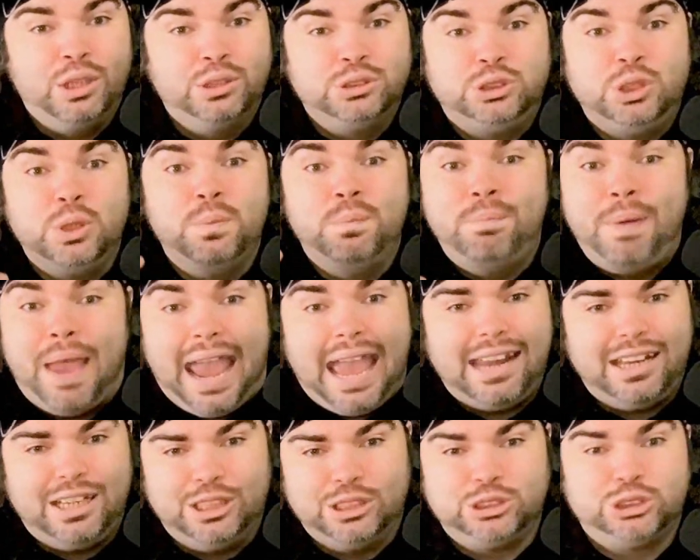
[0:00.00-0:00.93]
to
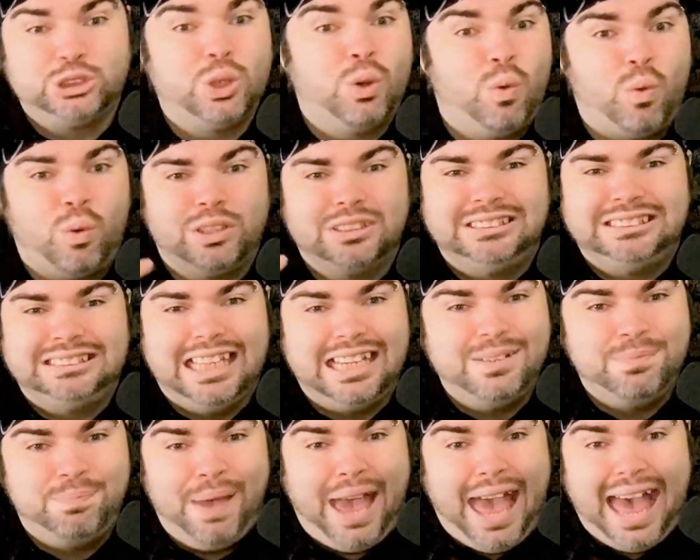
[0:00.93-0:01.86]
banish or
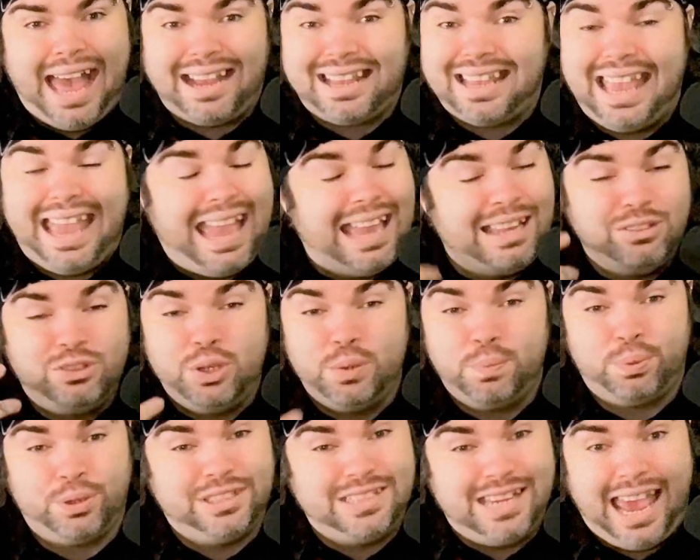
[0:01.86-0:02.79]
send back and to
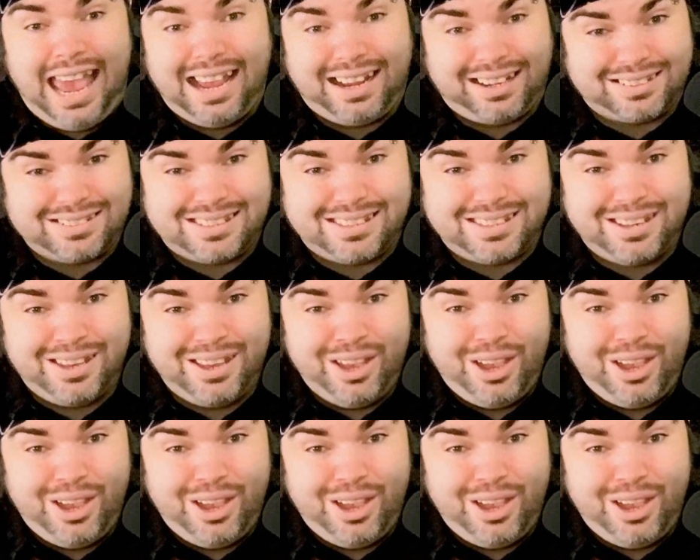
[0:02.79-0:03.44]
protect.